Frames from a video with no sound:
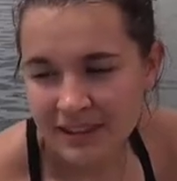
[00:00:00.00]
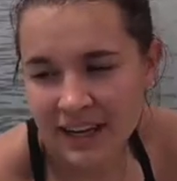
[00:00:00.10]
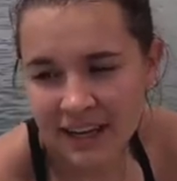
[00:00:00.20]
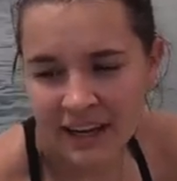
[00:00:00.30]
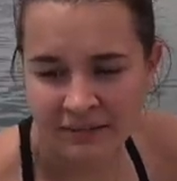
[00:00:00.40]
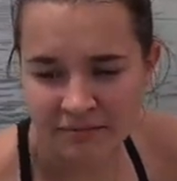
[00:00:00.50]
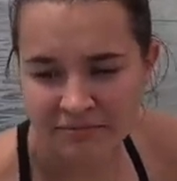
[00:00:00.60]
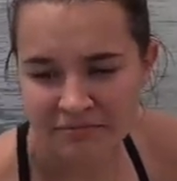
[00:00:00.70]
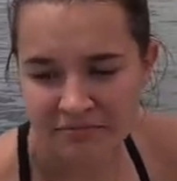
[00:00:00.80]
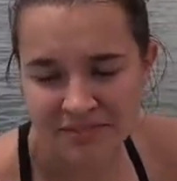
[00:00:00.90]
And
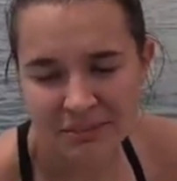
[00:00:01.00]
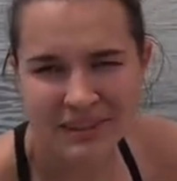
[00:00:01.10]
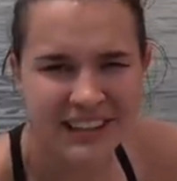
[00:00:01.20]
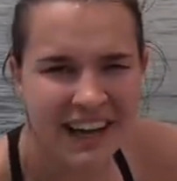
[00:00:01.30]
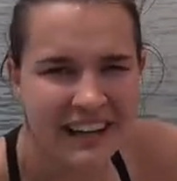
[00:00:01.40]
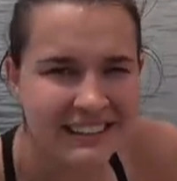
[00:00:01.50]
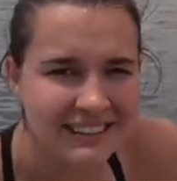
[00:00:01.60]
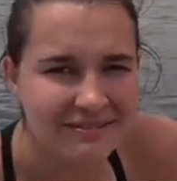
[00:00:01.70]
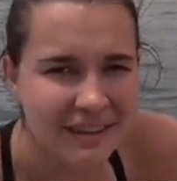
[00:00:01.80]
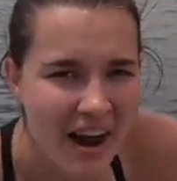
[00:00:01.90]
it's pretty
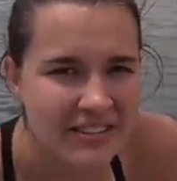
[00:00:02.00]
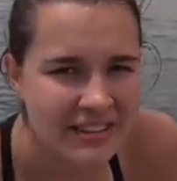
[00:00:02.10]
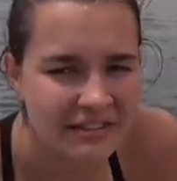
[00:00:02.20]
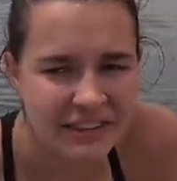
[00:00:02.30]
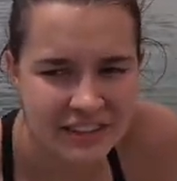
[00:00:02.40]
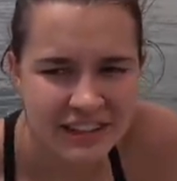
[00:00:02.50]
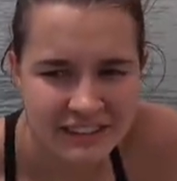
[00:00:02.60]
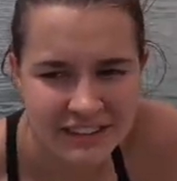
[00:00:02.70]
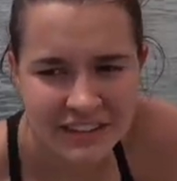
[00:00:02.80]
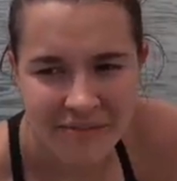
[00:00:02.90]
nice. It's definitely
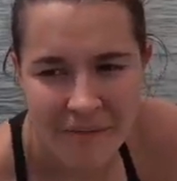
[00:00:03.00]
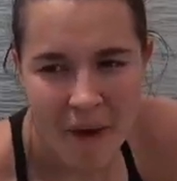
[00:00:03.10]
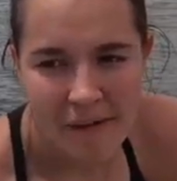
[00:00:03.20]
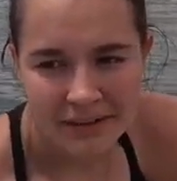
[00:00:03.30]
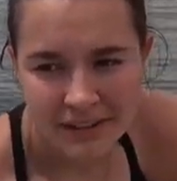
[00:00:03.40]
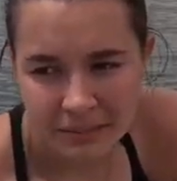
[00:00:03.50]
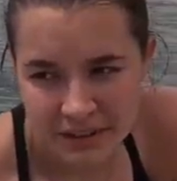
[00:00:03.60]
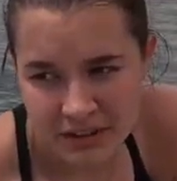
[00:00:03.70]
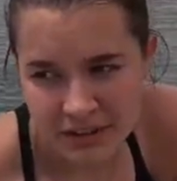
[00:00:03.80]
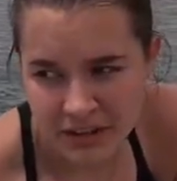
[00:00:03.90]
changed. The
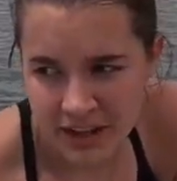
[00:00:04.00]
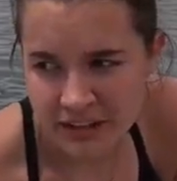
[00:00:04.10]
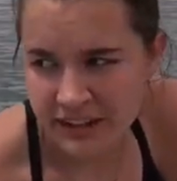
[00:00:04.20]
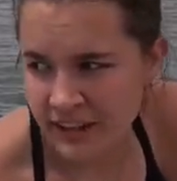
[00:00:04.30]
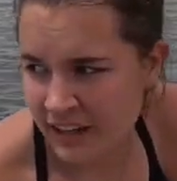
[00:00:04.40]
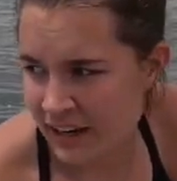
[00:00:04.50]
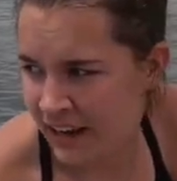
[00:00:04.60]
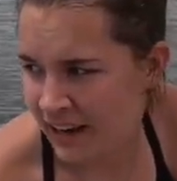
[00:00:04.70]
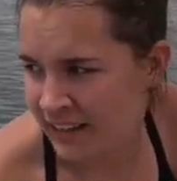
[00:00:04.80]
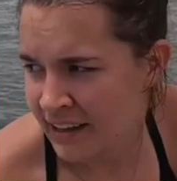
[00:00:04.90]
beach is a lot cleaner,
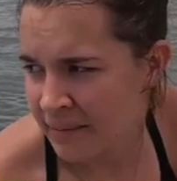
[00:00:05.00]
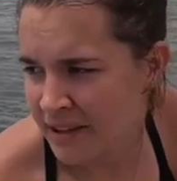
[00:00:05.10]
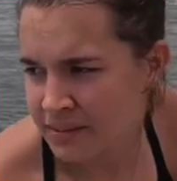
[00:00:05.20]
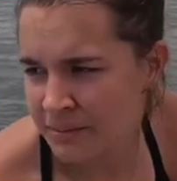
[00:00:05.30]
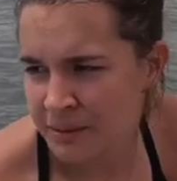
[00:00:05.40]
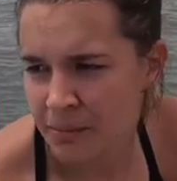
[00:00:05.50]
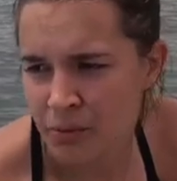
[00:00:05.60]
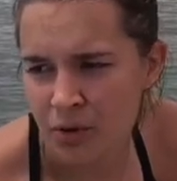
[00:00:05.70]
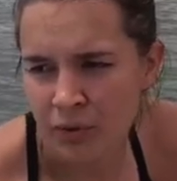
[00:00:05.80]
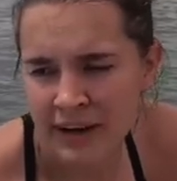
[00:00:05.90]
and I think it makes people
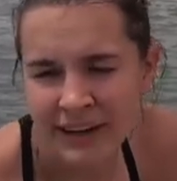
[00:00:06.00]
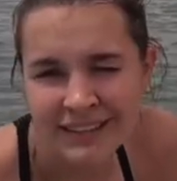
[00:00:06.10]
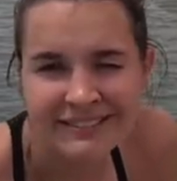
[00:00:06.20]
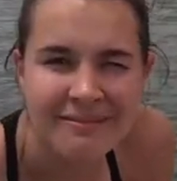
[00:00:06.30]
more aware.